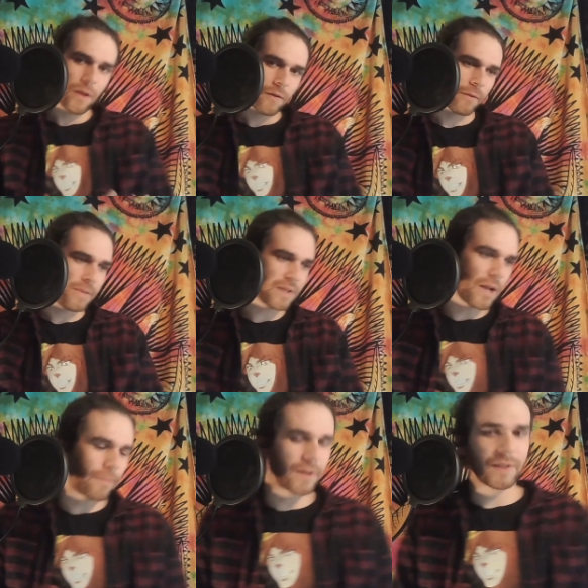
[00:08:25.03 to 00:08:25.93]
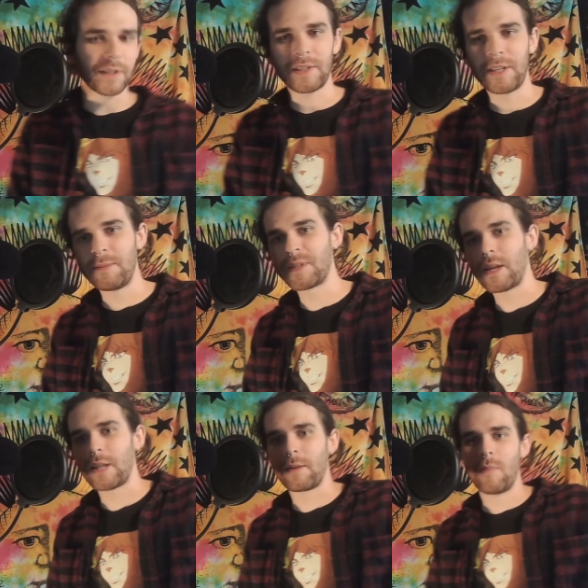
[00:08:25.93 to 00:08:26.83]
From these numbers, it seems
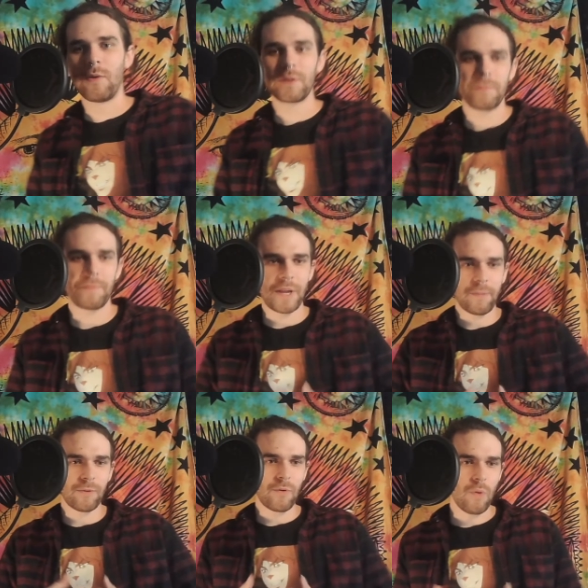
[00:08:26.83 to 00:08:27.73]
that like most people